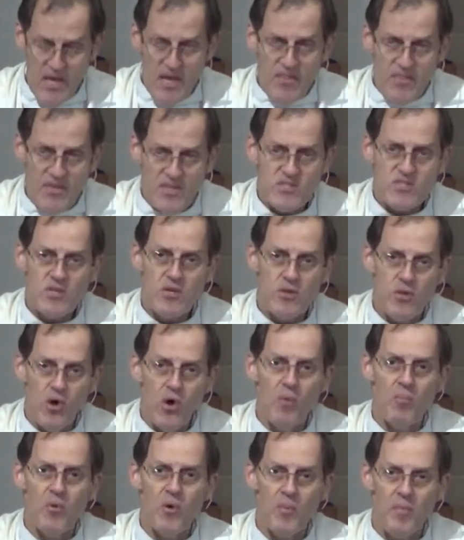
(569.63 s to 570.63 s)
this
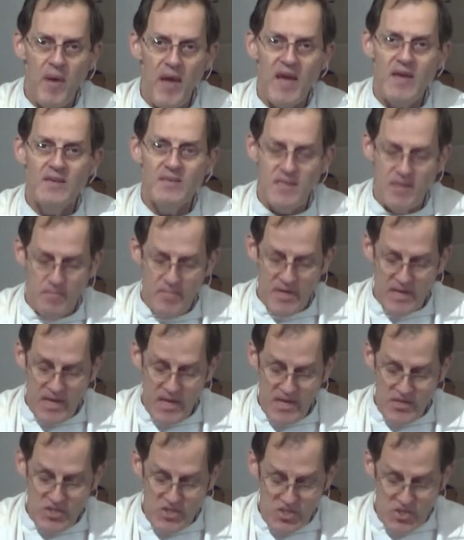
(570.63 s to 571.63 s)
global pandemic
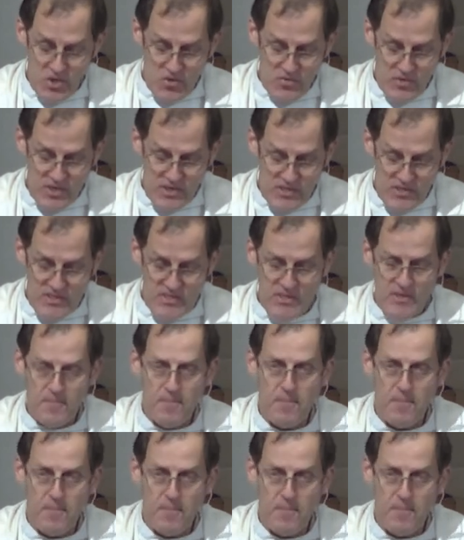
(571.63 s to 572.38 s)
has shown us